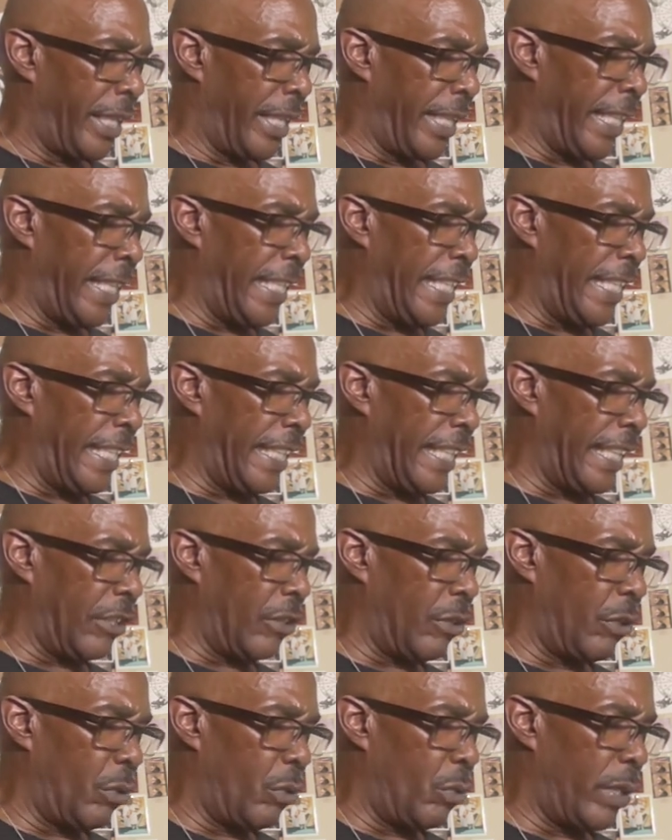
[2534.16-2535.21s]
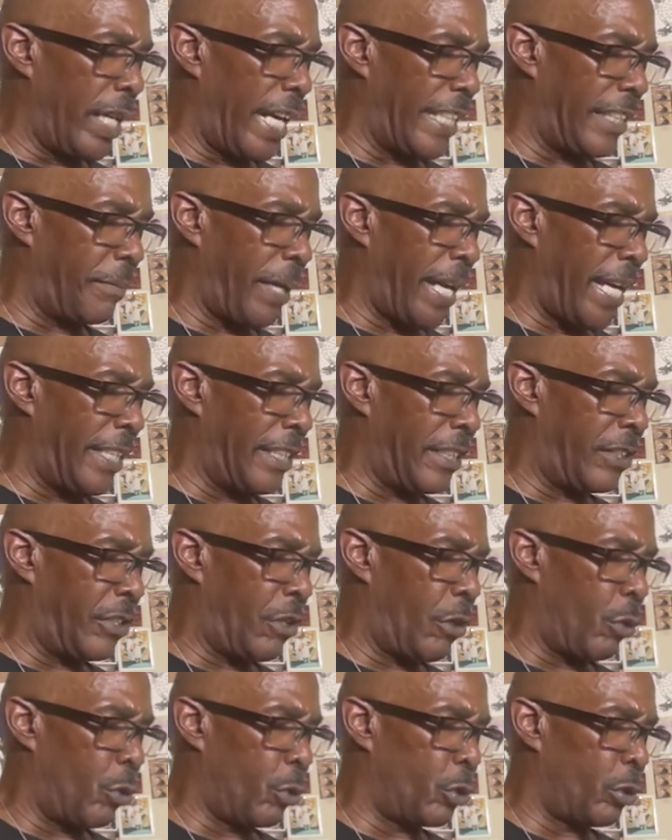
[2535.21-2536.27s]
He then who has made his
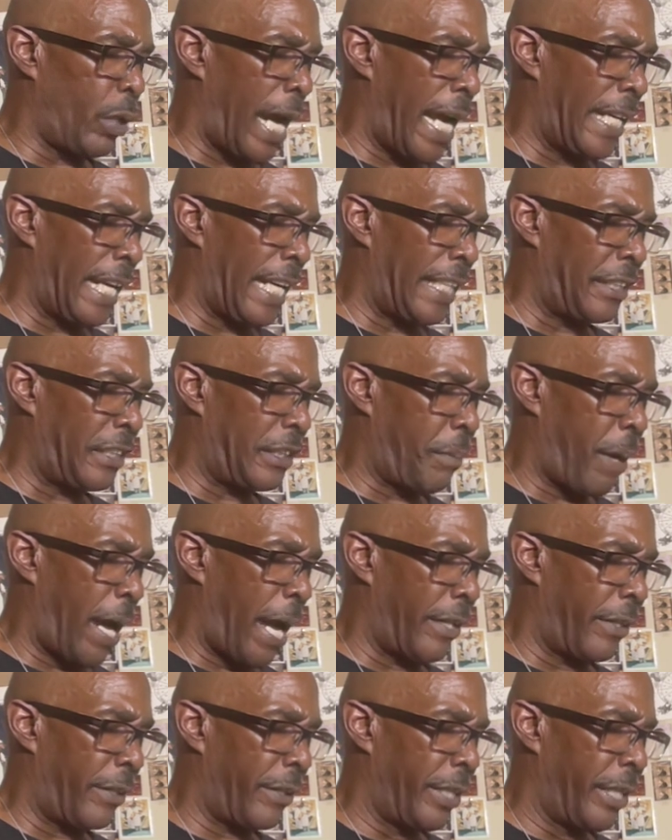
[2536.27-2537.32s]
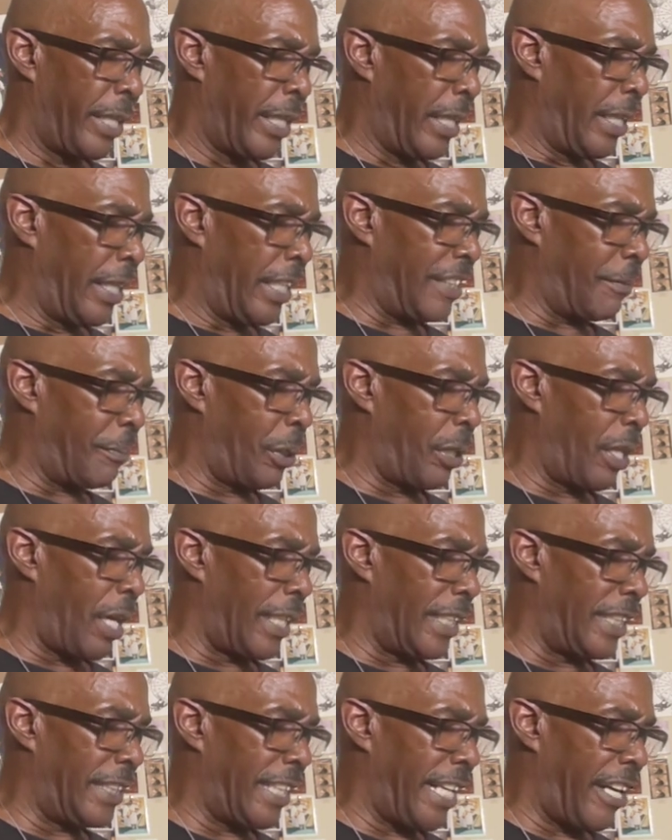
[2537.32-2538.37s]
soul dry like the spider has put
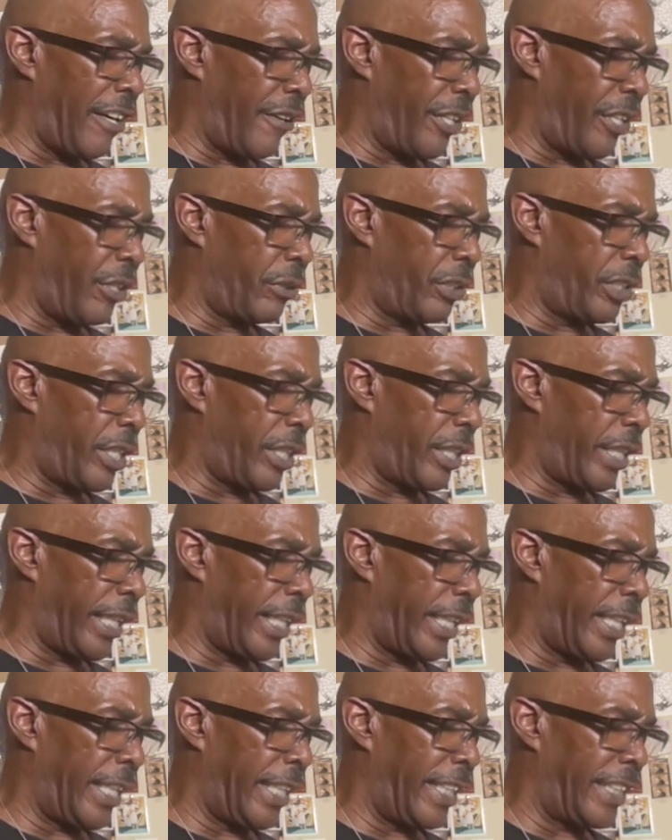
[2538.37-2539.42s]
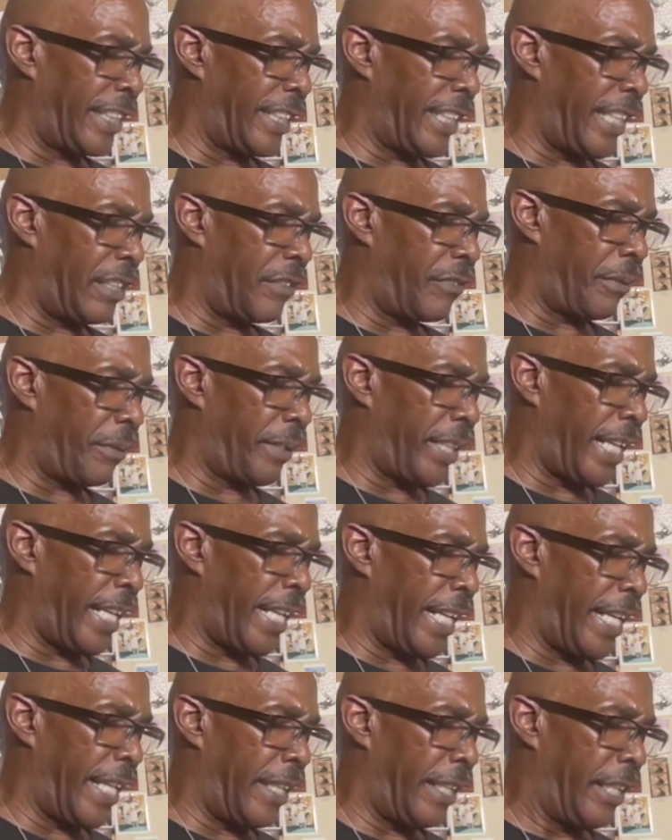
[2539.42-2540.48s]
on his aerial tunic. It extends from the
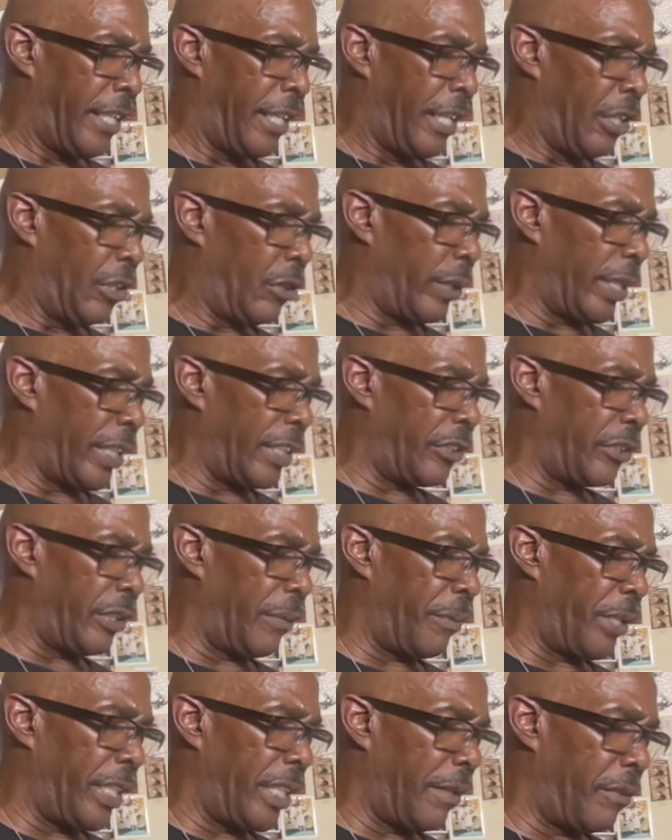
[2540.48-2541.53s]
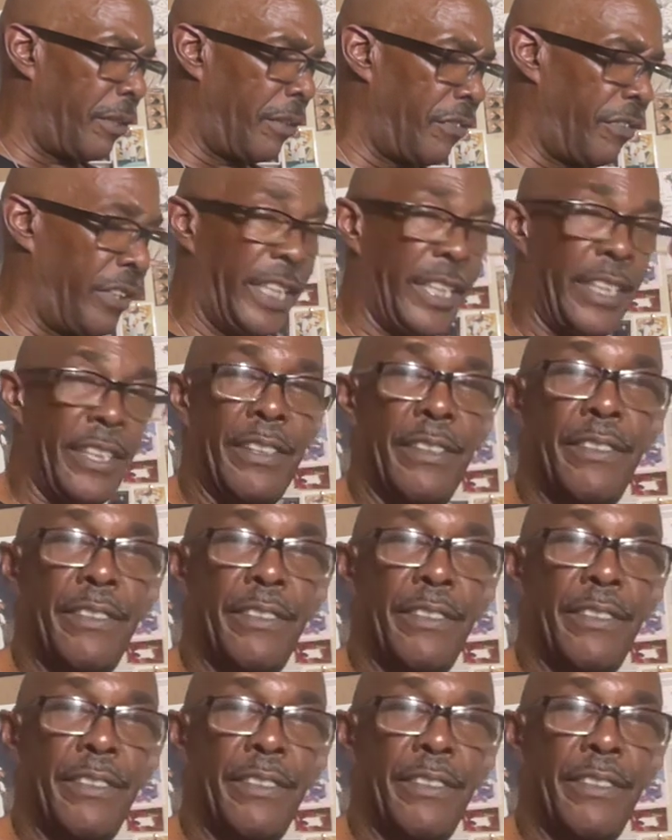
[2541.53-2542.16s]
head to extremity of the feet.